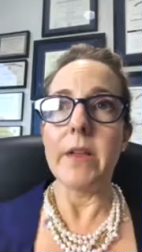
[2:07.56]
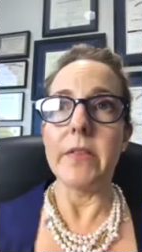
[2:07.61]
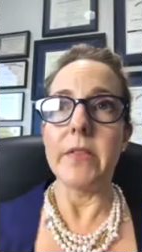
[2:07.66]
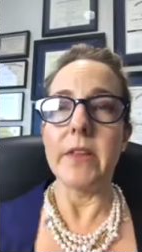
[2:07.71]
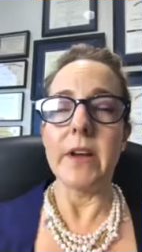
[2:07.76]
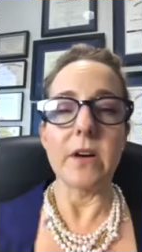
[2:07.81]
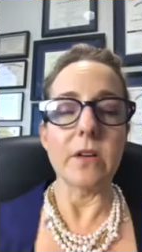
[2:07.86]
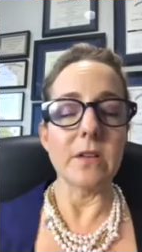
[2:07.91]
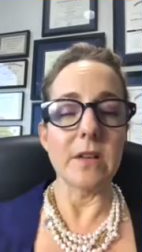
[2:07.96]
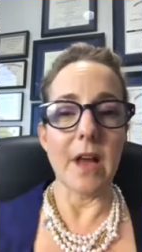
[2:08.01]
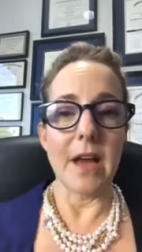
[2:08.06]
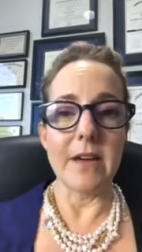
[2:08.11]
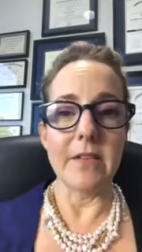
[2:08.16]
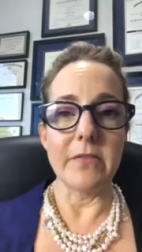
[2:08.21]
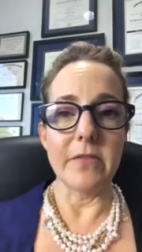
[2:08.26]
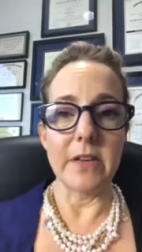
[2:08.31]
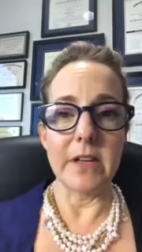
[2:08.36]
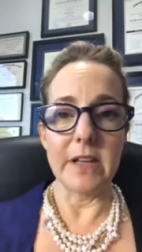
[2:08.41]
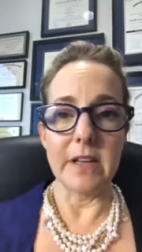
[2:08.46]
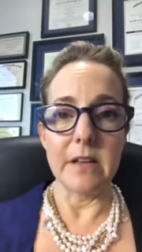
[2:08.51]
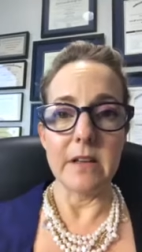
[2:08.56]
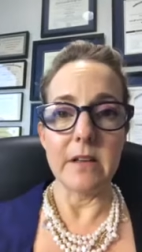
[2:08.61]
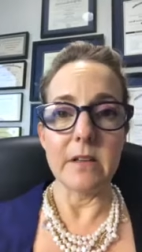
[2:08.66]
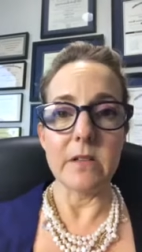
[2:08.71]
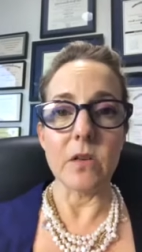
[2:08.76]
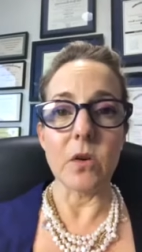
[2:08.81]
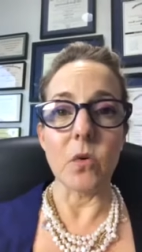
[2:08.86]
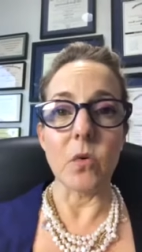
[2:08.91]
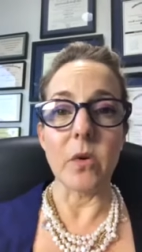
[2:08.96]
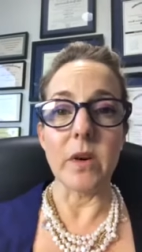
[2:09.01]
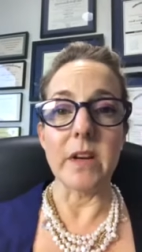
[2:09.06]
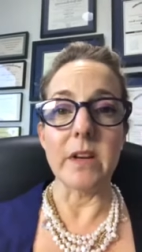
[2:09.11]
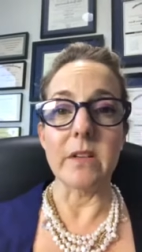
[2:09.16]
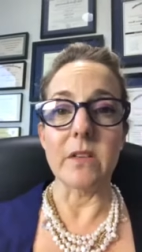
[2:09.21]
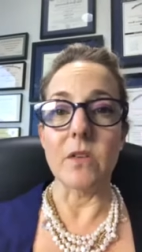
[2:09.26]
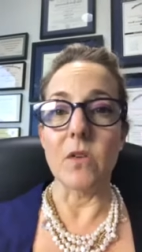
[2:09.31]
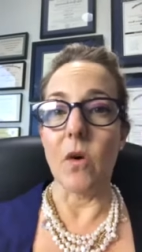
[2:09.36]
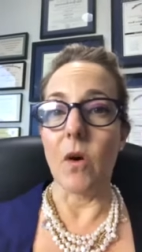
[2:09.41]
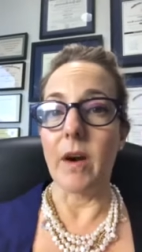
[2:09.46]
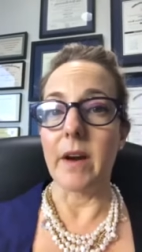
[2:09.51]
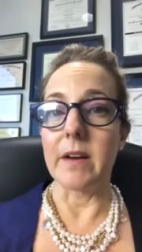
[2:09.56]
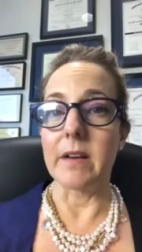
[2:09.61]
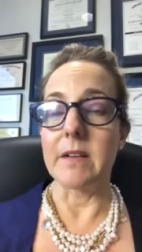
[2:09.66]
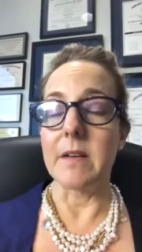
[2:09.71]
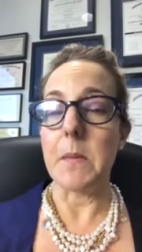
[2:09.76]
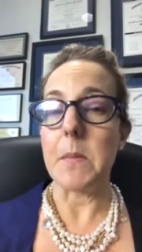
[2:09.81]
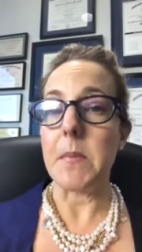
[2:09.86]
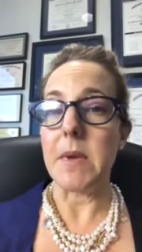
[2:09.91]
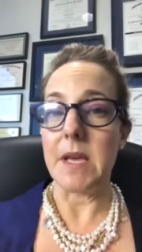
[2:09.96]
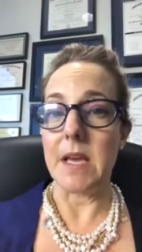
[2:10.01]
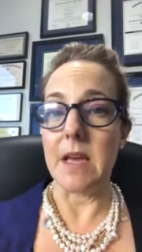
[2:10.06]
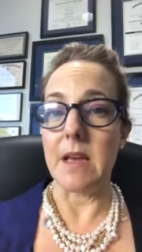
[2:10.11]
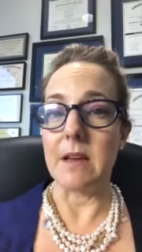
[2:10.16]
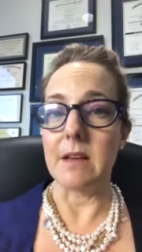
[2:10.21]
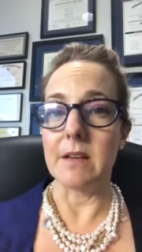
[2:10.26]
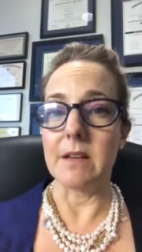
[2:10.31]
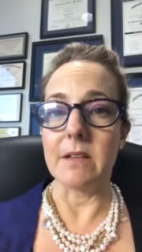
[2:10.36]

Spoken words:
their life is or is going to be.